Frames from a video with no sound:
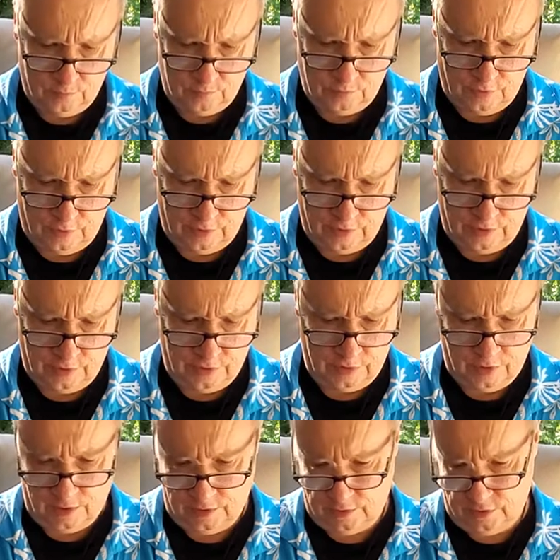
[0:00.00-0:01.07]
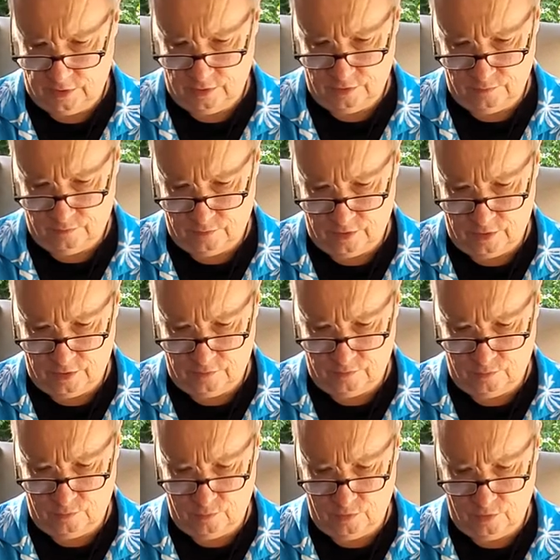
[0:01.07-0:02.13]
Try to get an idea of
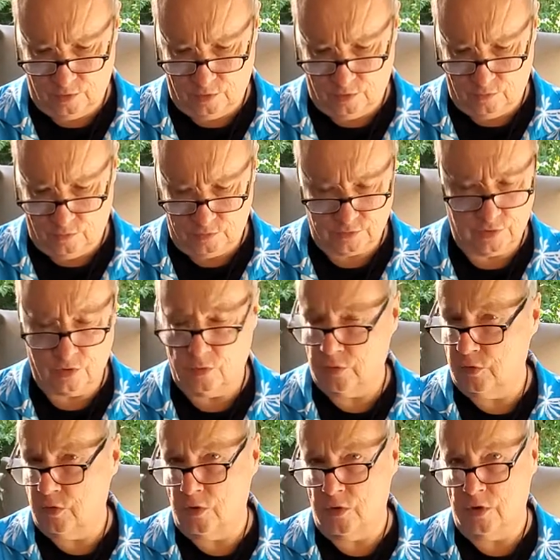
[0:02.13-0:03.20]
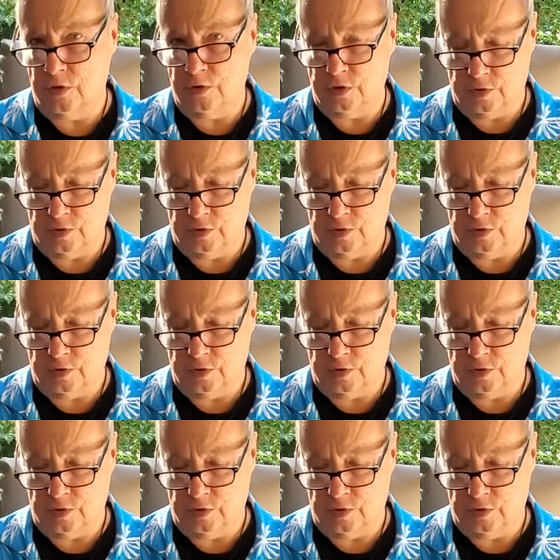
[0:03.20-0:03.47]
what's going on